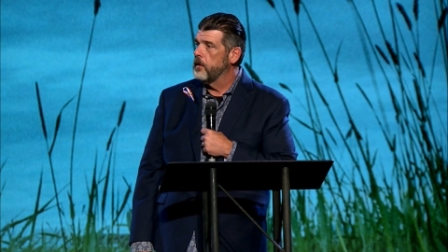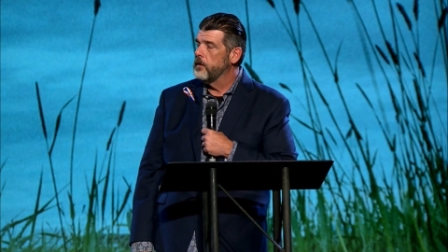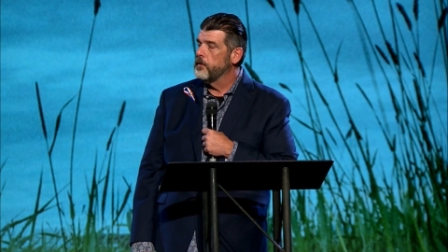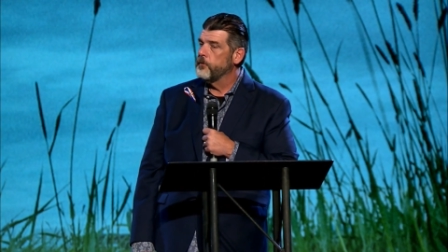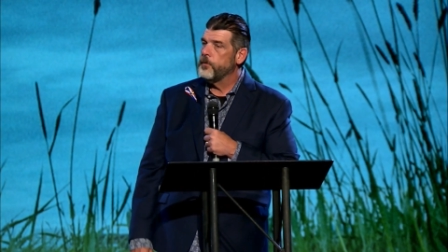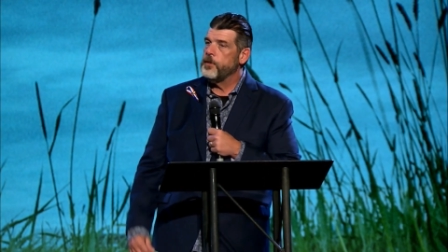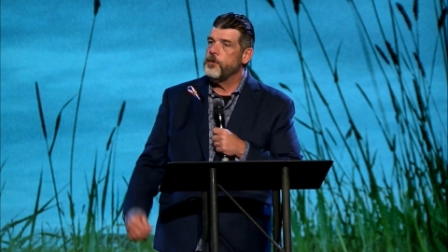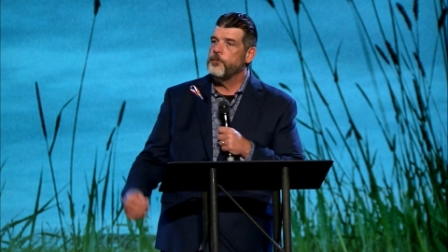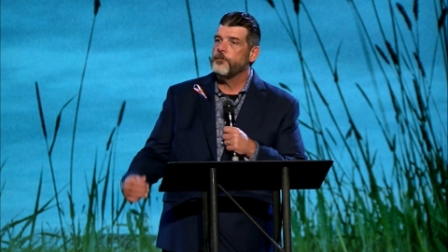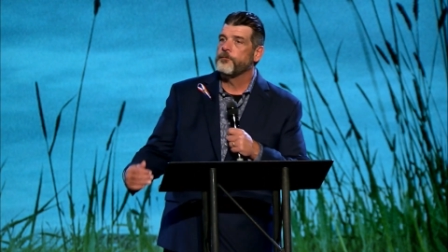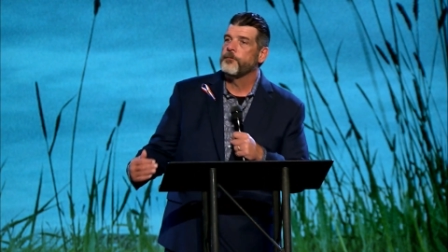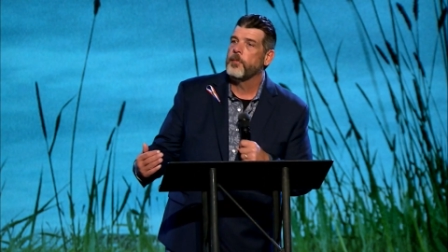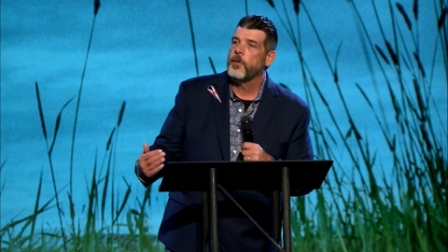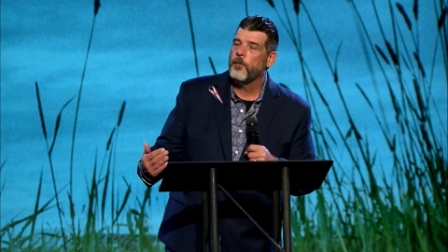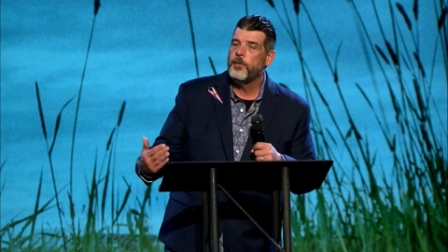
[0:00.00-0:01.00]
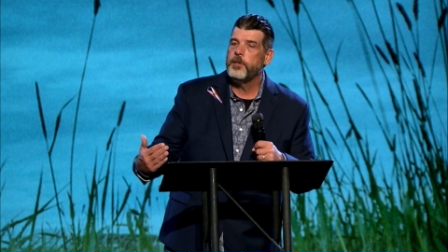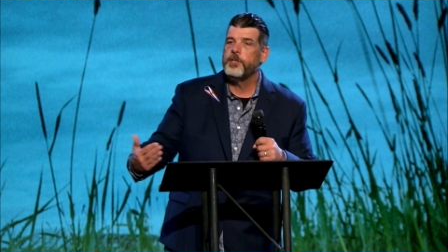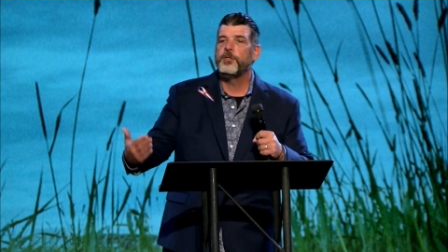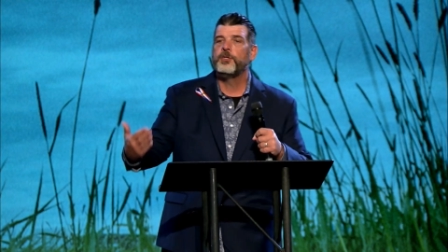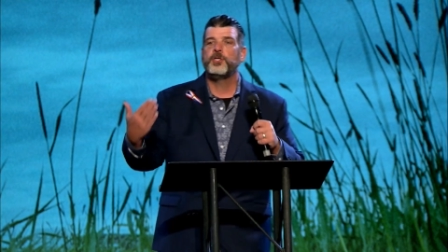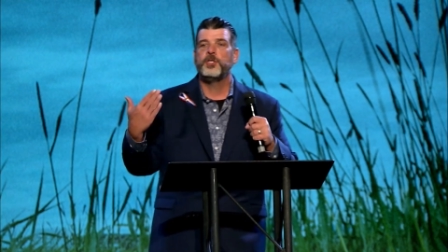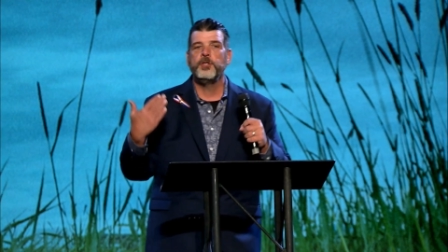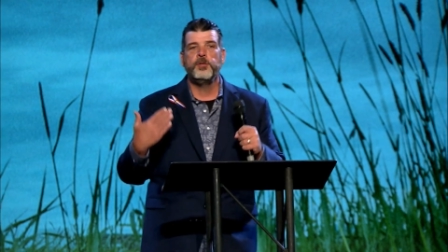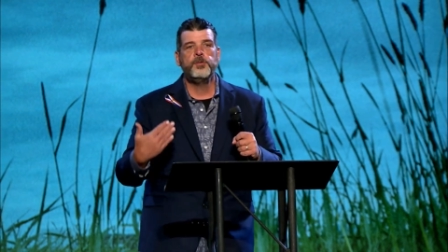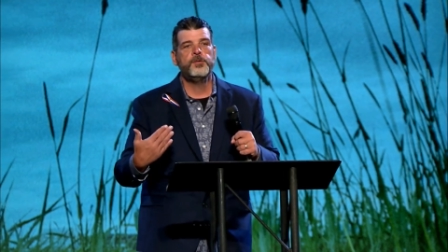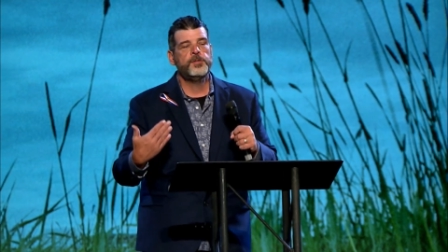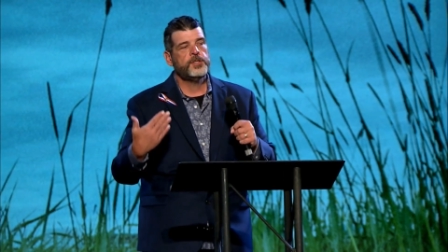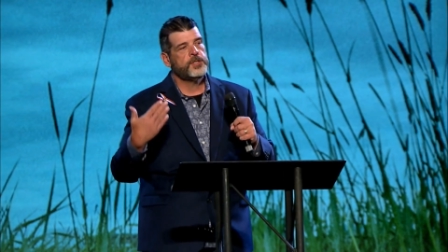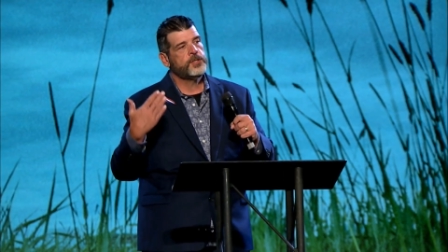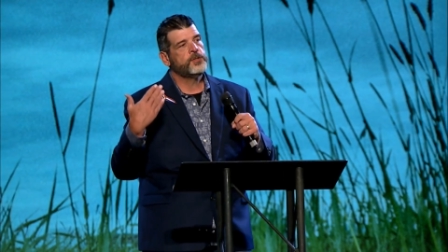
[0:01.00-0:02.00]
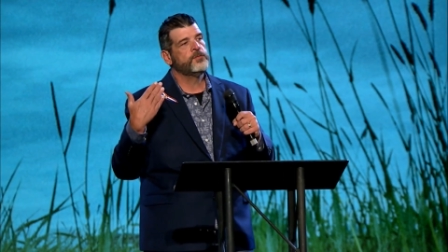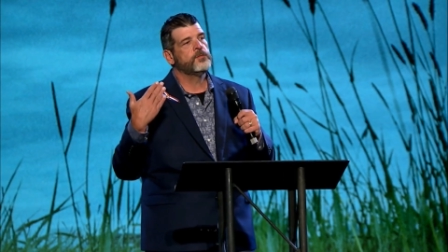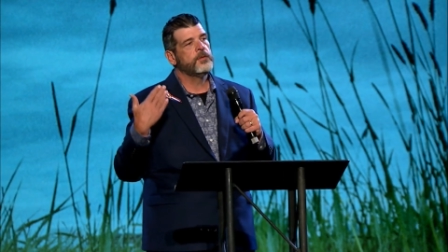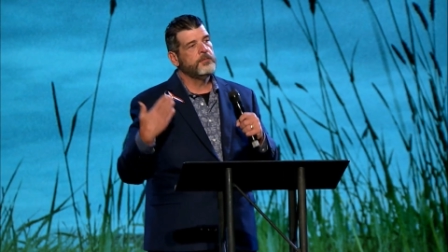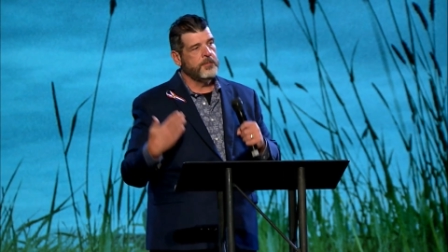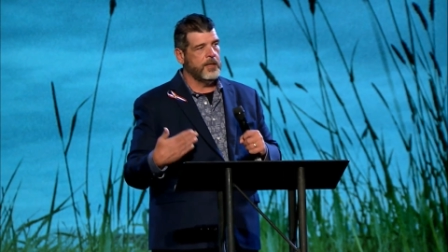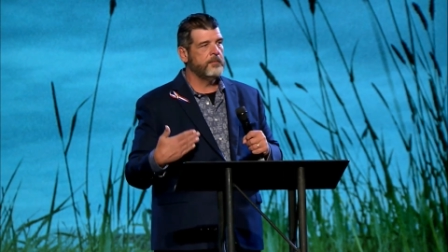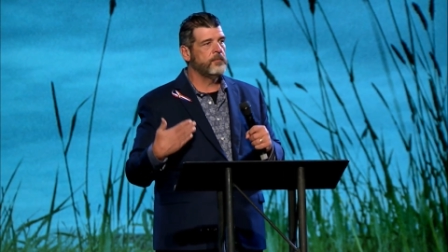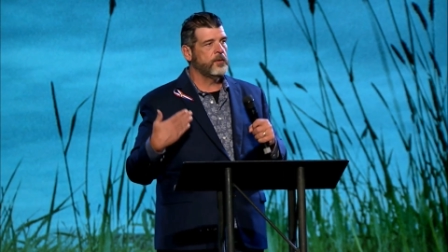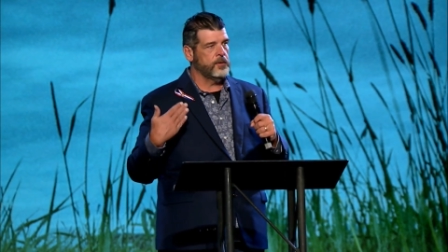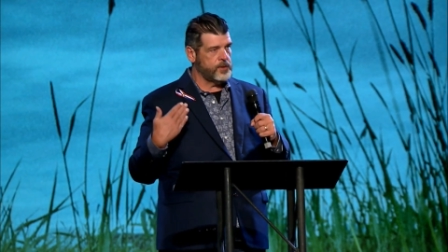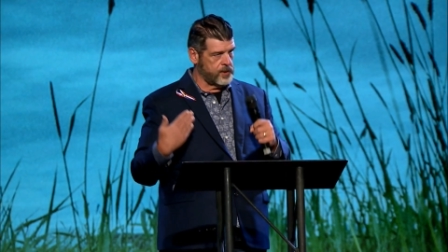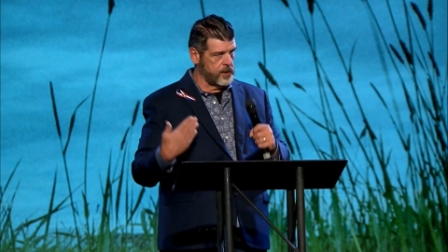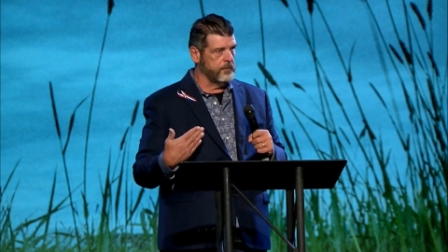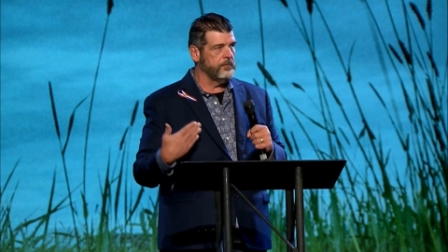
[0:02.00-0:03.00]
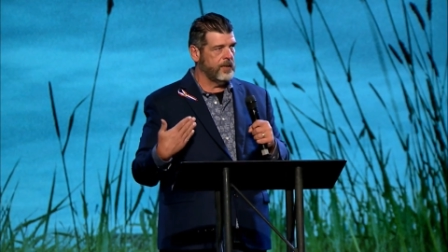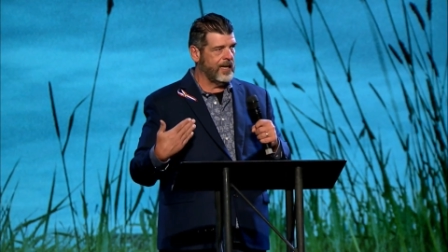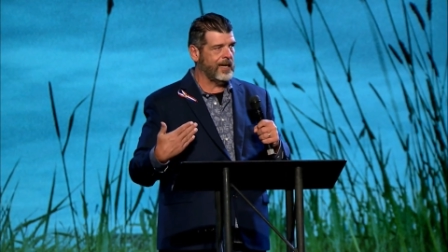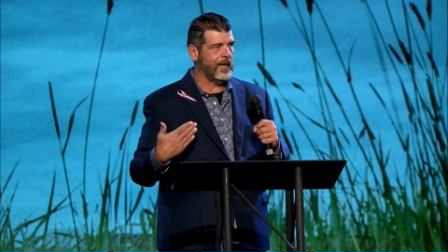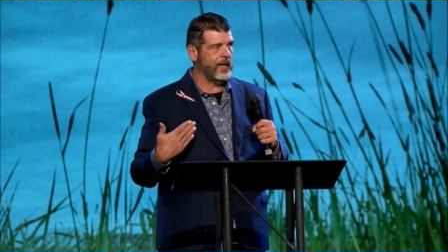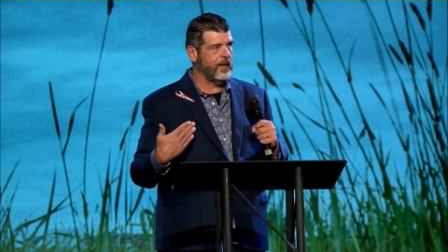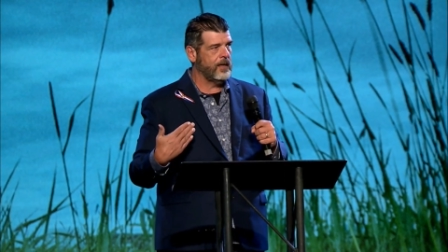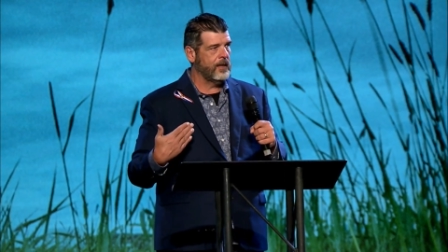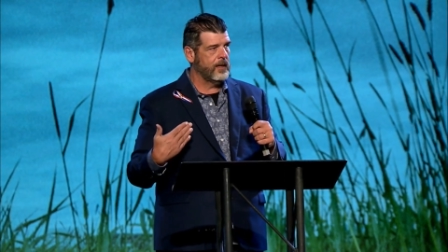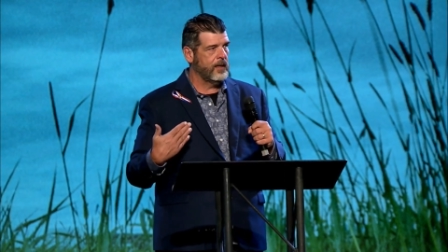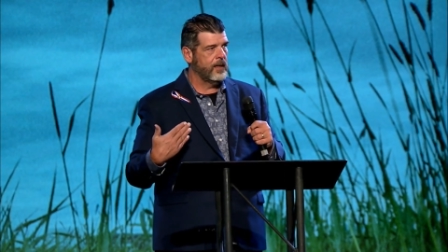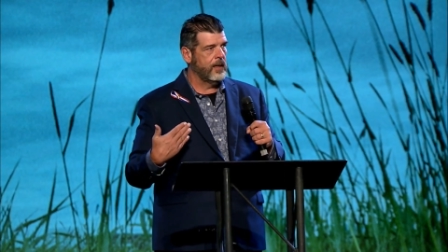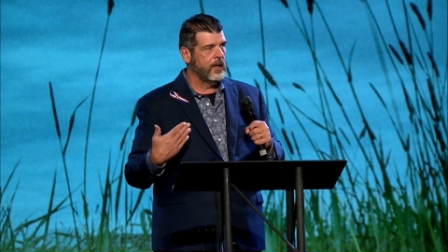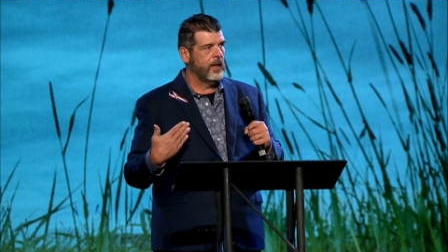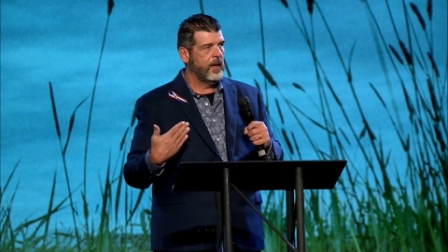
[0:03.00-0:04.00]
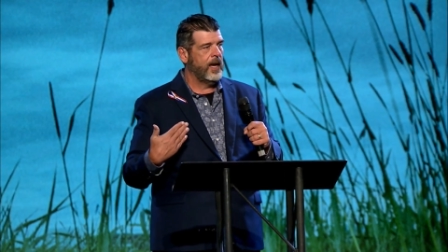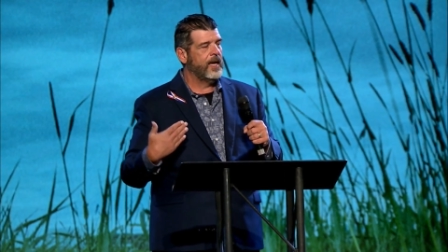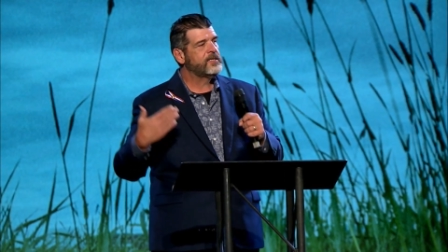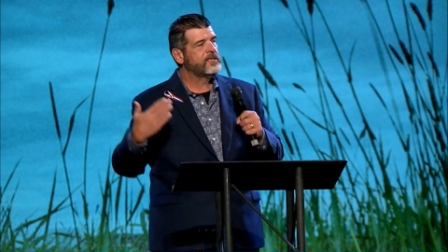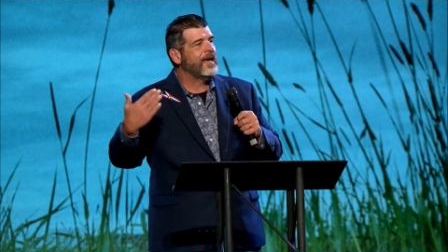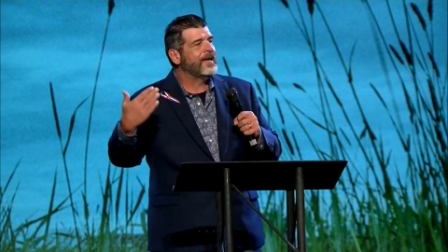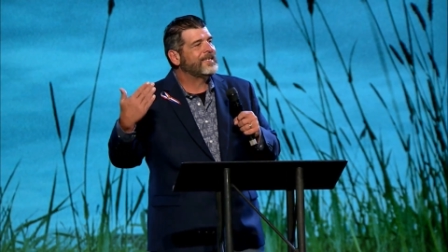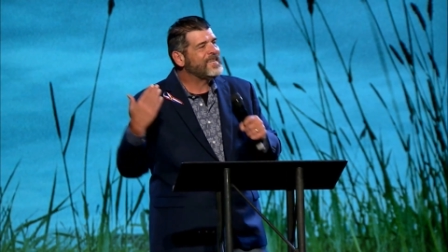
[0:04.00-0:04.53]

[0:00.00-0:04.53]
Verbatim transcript: When you, when you choose to remember somebody, it's like